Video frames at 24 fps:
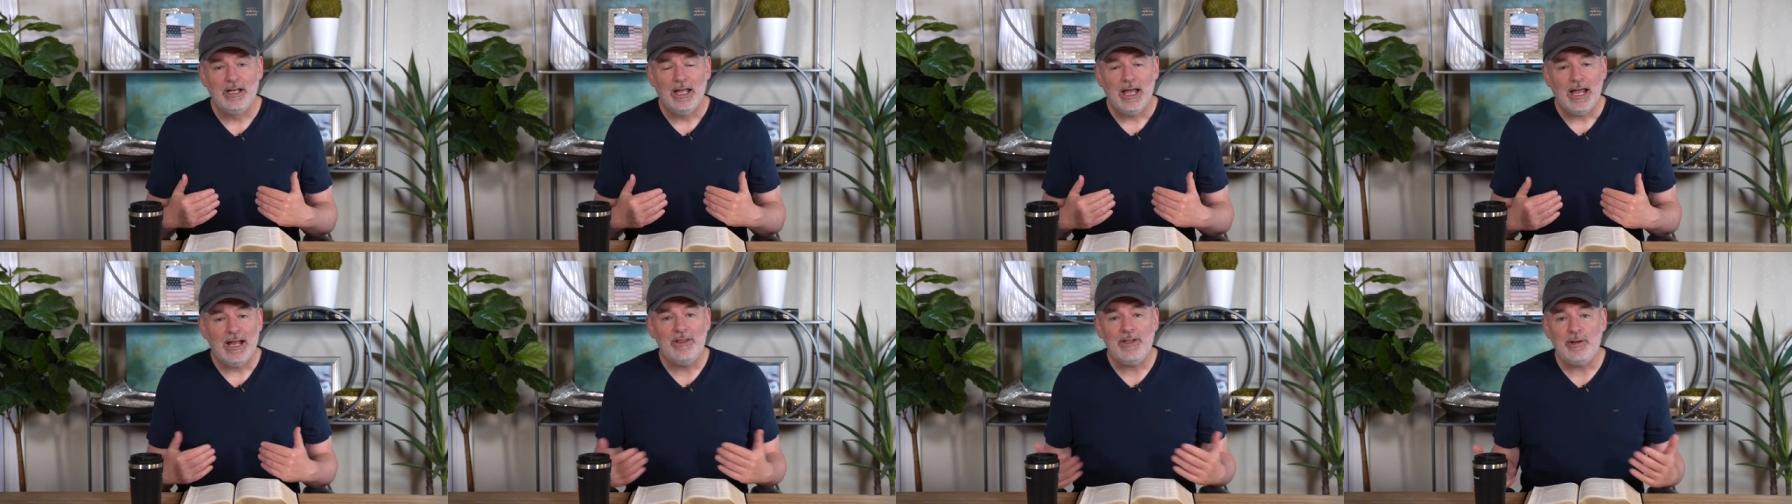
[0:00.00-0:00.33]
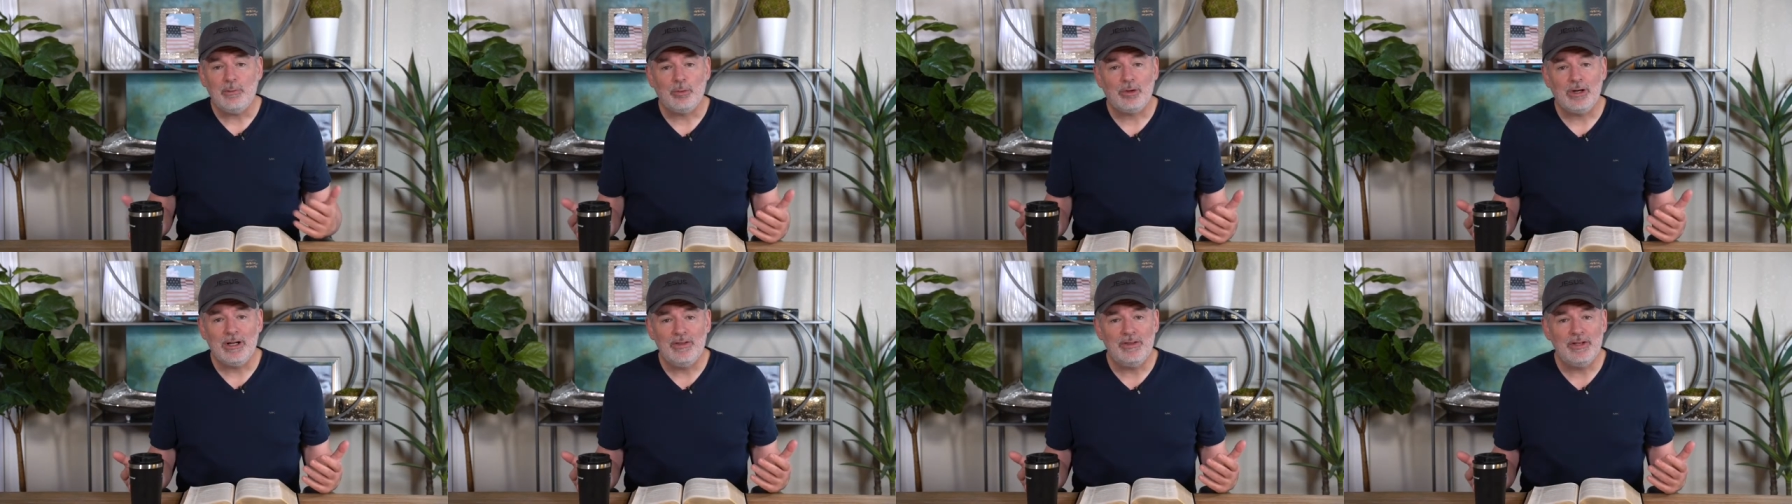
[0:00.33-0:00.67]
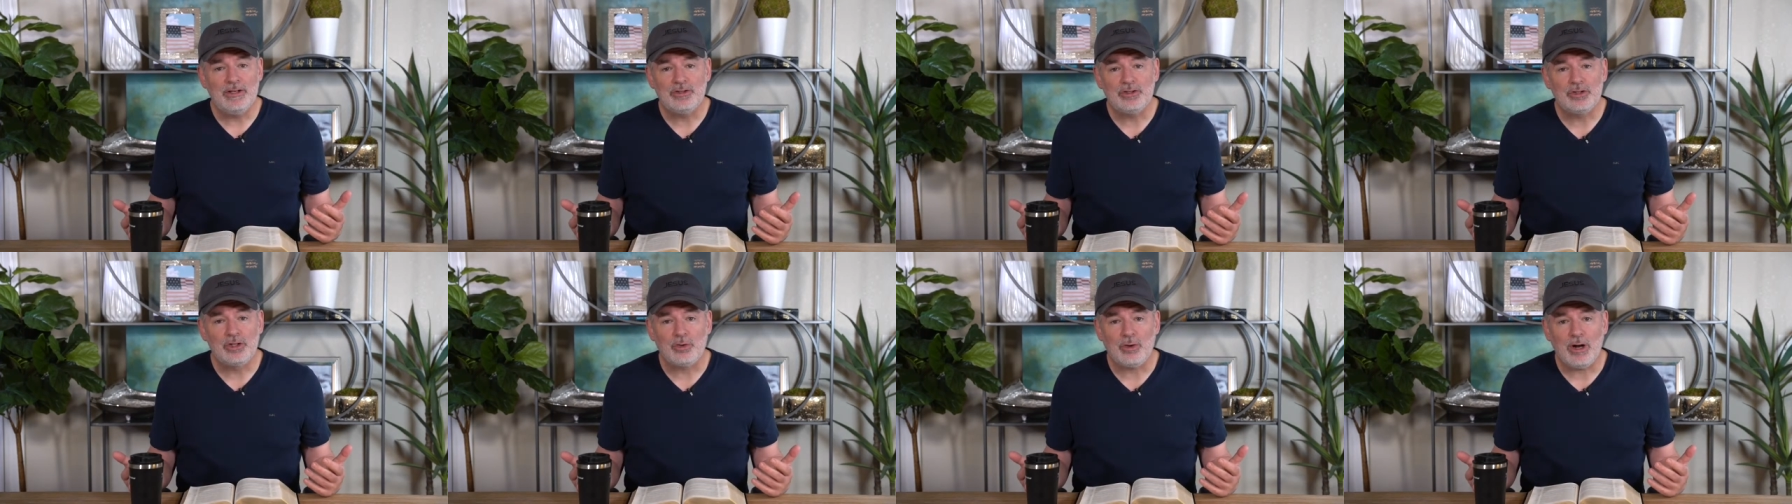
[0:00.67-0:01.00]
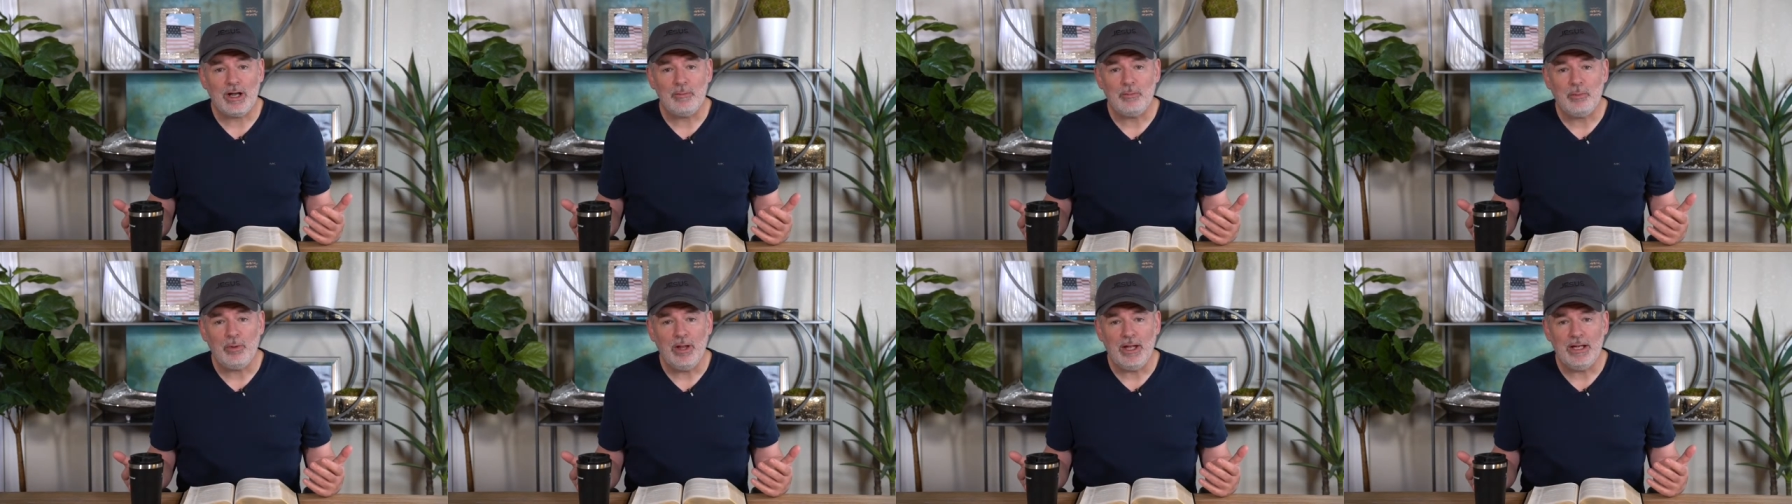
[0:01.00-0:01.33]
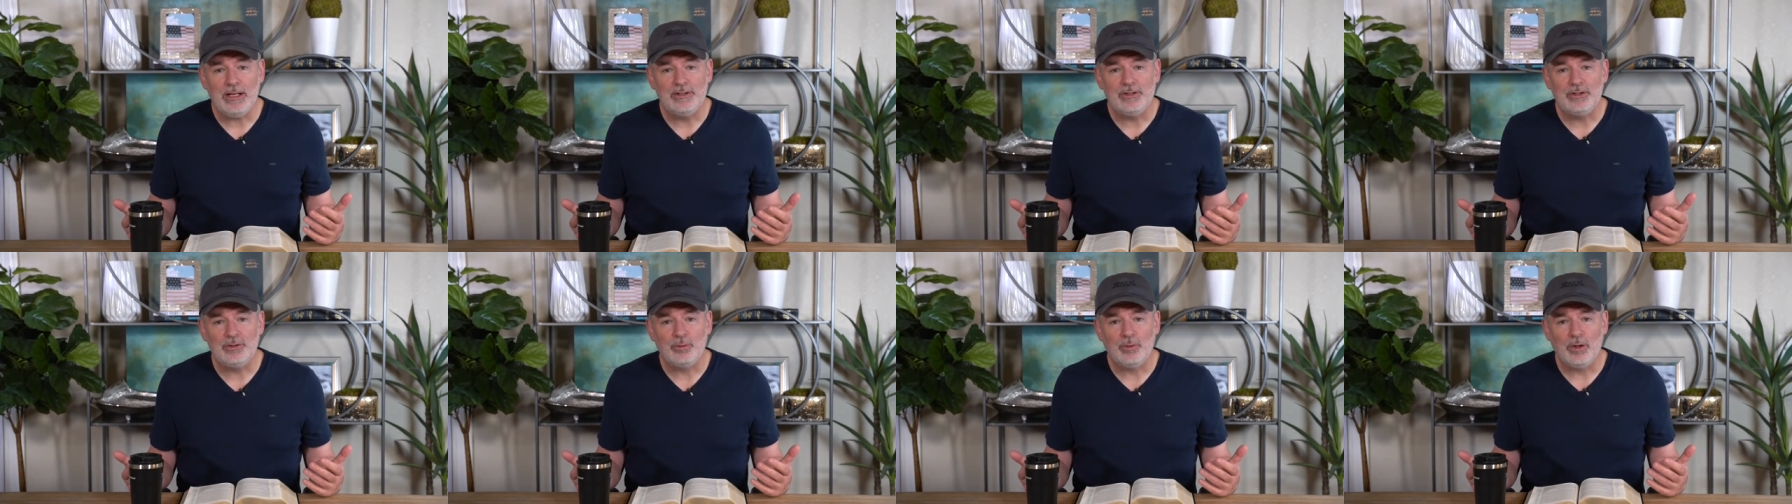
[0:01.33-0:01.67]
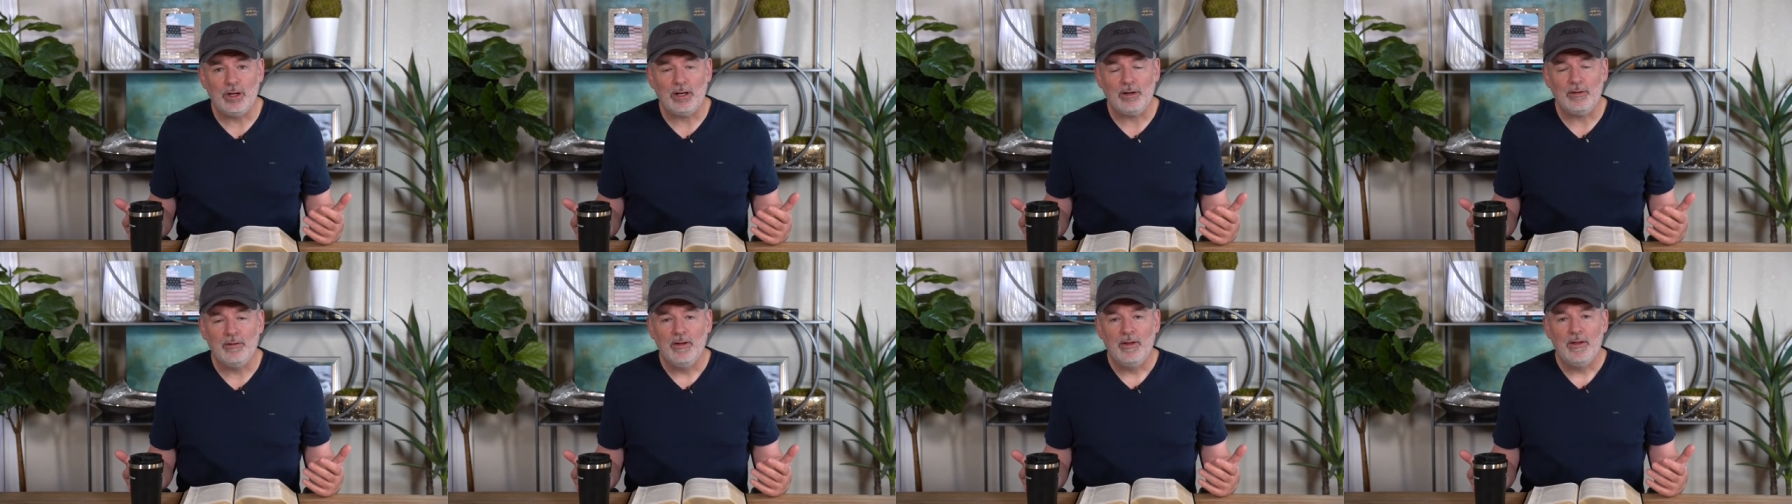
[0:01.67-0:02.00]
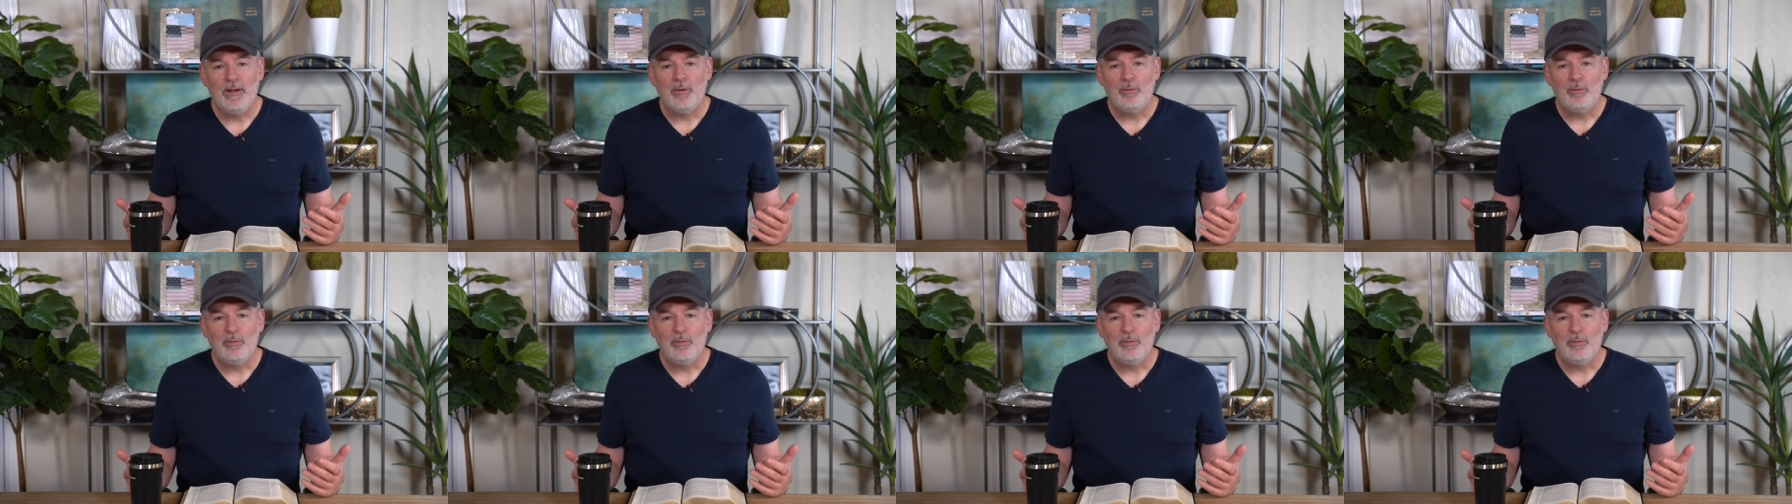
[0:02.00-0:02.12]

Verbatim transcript: And then we're in this great place where